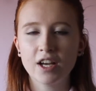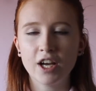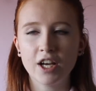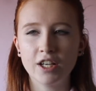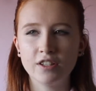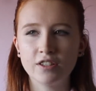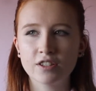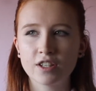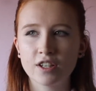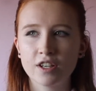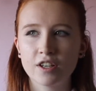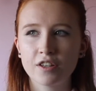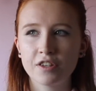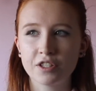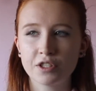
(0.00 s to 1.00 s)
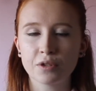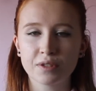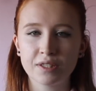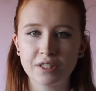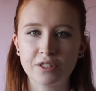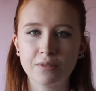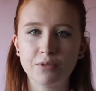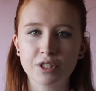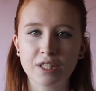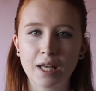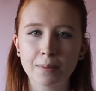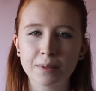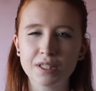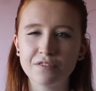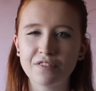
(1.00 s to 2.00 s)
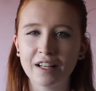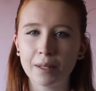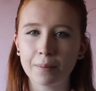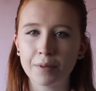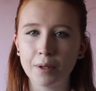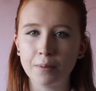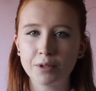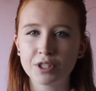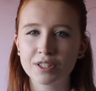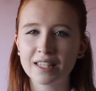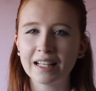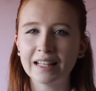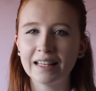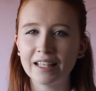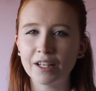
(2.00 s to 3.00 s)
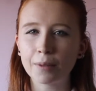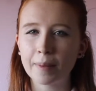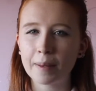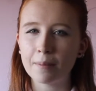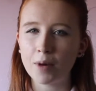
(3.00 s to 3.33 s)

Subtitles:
and this whole system just helps develop them just that little bit